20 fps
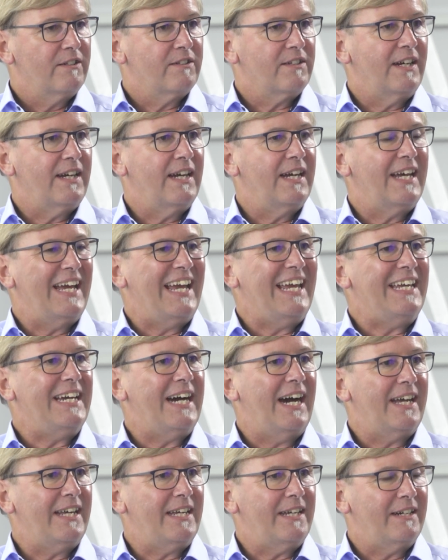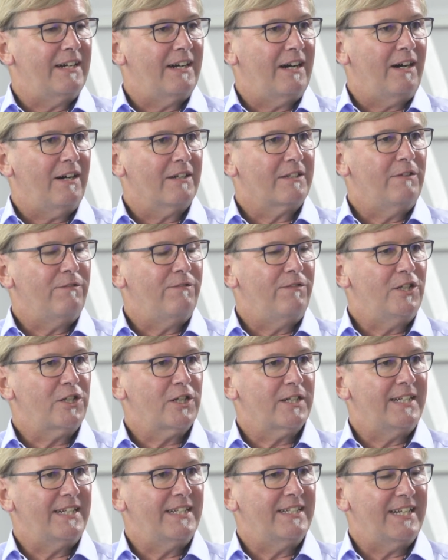the AI,
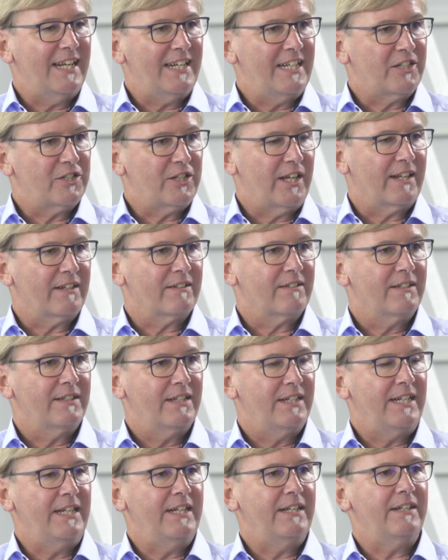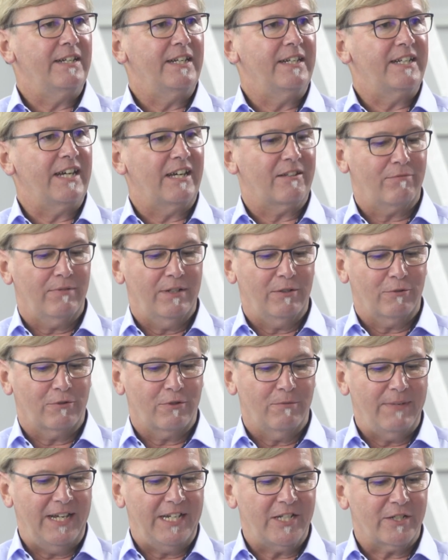artificial intelligence in industrial
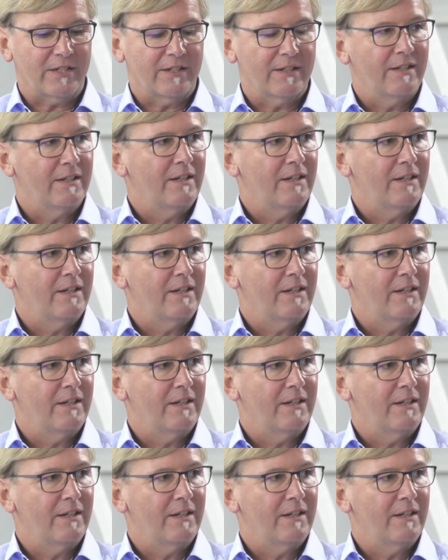automation.